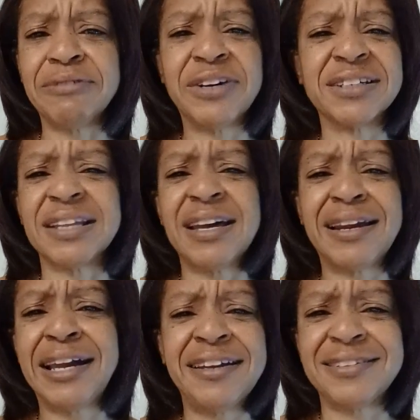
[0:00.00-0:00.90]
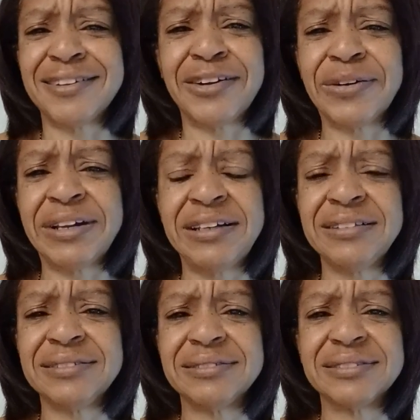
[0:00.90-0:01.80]
Fuck that. I ain't sorry.
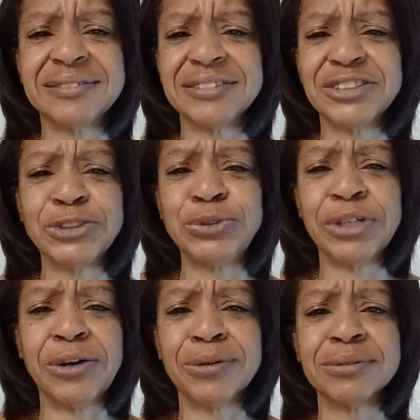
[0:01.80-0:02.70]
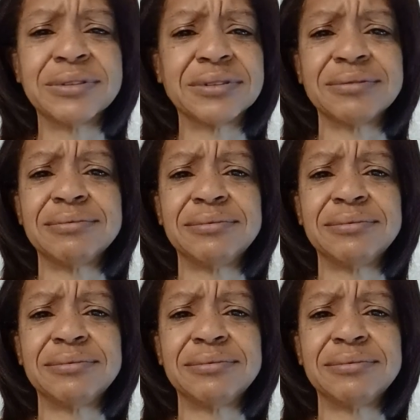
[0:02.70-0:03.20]
The truth hurts.